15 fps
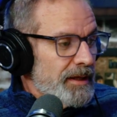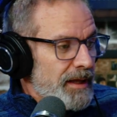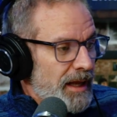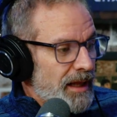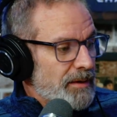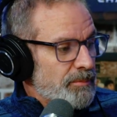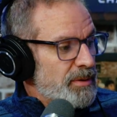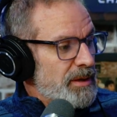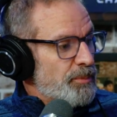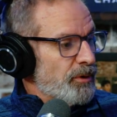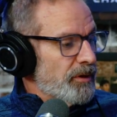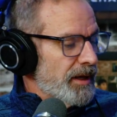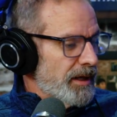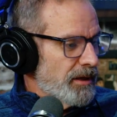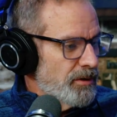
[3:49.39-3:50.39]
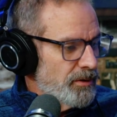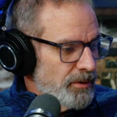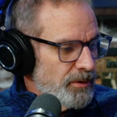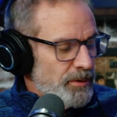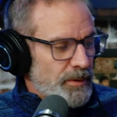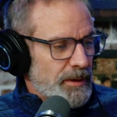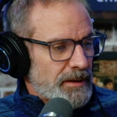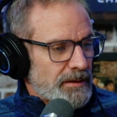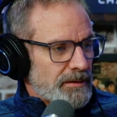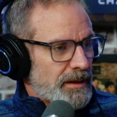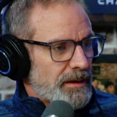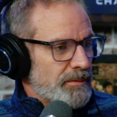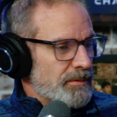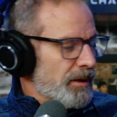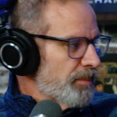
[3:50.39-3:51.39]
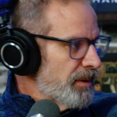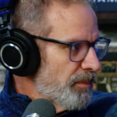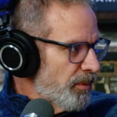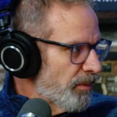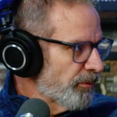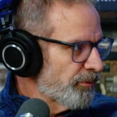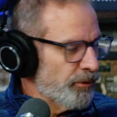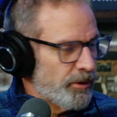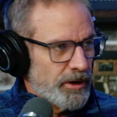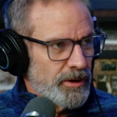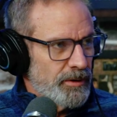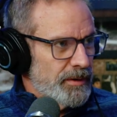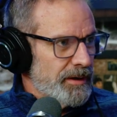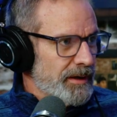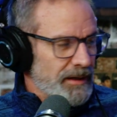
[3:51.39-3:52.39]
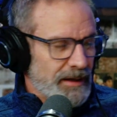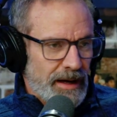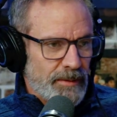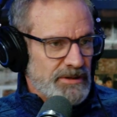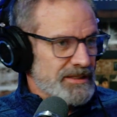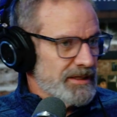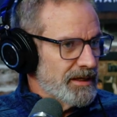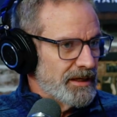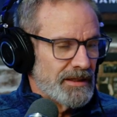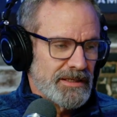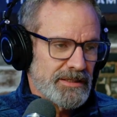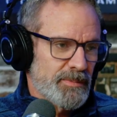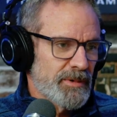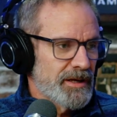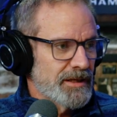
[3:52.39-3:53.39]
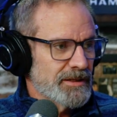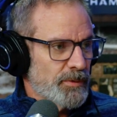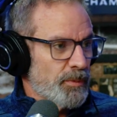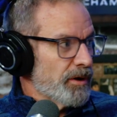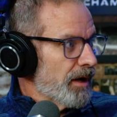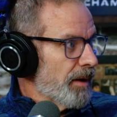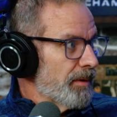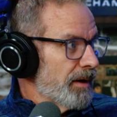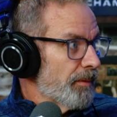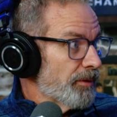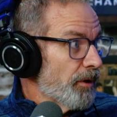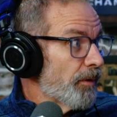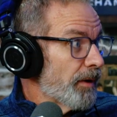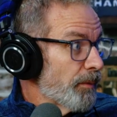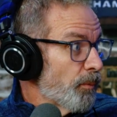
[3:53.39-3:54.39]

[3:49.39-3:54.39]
And people like you and the people before you and I was sitting in these meetings and we're coming up with, all right,